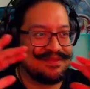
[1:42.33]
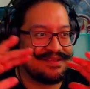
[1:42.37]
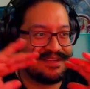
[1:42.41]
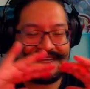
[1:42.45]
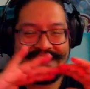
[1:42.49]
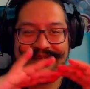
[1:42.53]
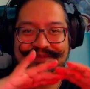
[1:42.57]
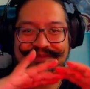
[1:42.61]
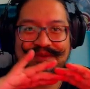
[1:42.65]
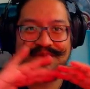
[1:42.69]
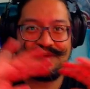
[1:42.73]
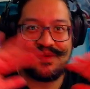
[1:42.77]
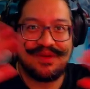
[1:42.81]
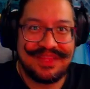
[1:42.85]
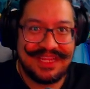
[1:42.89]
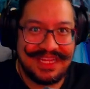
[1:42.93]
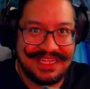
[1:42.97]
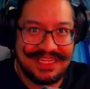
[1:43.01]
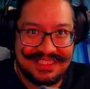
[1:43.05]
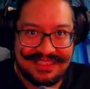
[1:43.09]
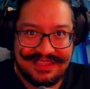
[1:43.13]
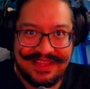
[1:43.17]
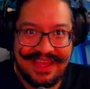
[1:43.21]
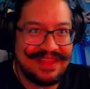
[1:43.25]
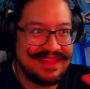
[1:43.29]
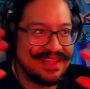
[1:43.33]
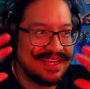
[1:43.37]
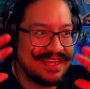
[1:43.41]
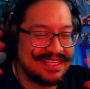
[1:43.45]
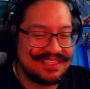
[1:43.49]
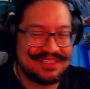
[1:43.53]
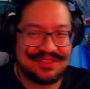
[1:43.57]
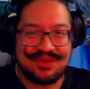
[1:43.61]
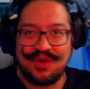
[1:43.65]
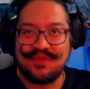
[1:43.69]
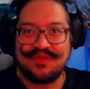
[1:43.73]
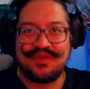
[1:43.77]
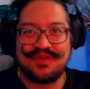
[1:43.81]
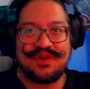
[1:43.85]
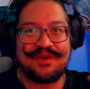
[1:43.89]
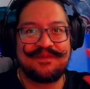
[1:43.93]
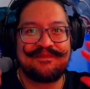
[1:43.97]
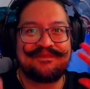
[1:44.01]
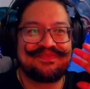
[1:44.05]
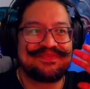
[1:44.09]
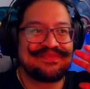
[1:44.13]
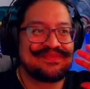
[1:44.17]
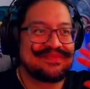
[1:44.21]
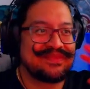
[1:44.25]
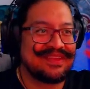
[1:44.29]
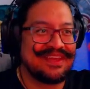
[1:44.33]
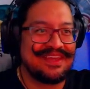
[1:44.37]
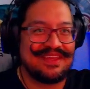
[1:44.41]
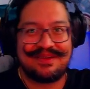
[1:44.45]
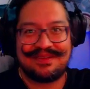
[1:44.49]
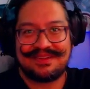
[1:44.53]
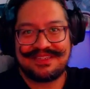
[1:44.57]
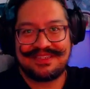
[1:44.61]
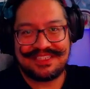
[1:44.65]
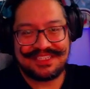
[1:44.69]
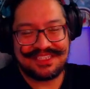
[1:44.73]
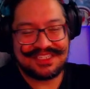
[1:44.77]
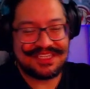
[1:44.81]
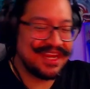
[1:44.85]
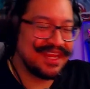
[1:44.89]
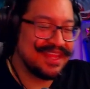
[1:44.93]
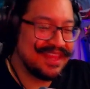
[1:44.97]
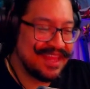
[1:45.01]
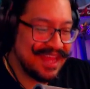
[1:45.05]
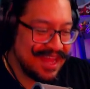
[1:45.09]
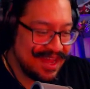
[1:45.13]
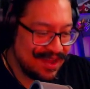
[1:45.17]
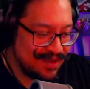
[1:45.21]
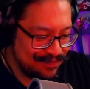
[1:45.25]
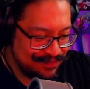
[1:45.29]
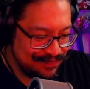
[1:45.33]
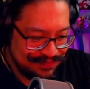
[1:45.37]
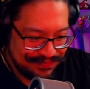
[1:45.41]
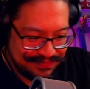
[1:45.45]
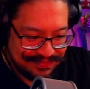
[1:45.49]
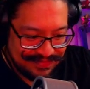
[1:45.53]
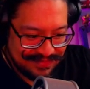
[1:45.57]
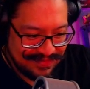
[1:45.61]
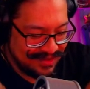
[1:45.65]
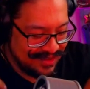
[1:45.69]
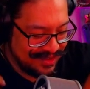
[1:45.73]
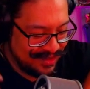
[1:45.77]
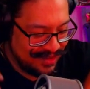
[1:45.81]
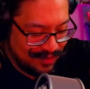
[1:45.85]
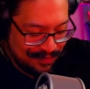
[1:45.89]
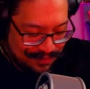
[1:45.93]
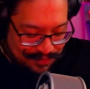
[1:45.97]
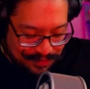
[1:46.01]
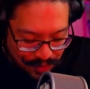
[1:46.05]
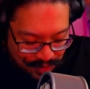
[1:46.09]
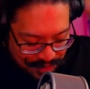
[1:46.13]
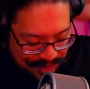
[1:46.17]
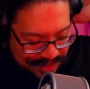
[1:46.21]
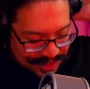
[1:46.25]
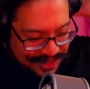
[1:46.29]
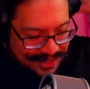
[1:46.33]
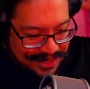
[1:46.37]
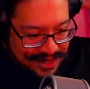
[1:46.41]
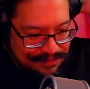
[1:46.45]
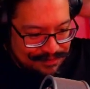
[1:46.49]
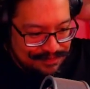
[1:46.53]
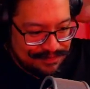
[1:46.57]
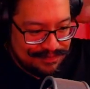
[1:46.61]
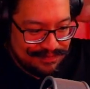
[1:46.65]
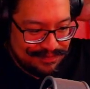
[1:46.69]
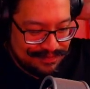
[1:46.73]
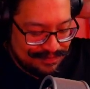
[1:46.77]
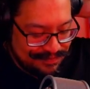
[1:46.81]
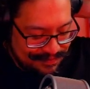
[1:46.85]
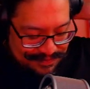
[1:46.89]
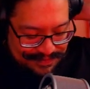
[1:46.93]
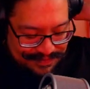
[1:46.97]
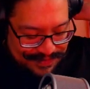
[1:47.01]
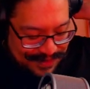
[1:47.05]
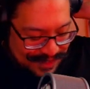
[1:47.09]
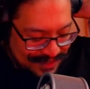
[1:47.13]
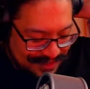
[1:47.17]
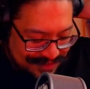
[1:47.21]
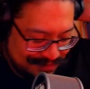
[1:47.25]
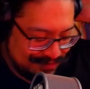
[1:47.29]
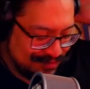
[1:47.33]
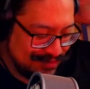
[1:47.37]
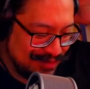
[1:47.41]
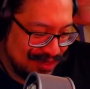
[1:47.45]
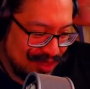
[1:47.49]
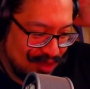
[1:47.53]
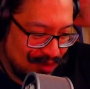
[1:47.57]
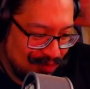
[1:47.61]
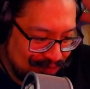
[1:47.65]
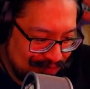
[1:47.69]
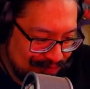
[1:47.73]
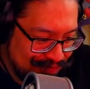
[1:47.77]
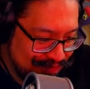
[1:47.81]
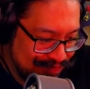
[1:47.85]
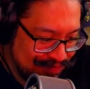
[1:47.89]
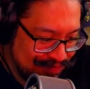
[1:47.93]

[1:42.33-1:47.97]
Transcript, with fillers: save the world it's dead it's over you know just shut it down you know board it up just you know